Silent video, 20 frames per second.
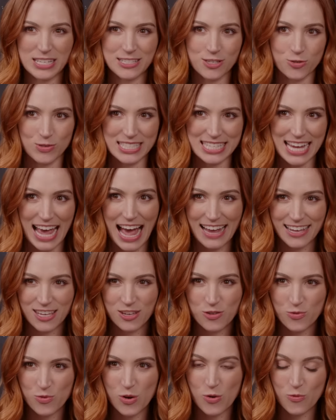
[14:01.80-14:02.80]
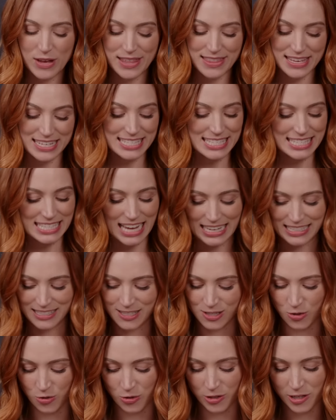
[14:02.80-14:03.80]
to attack you with his side
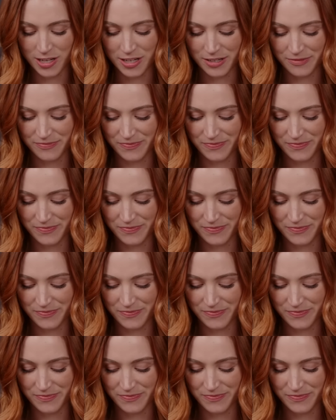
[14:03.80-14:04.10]
sword.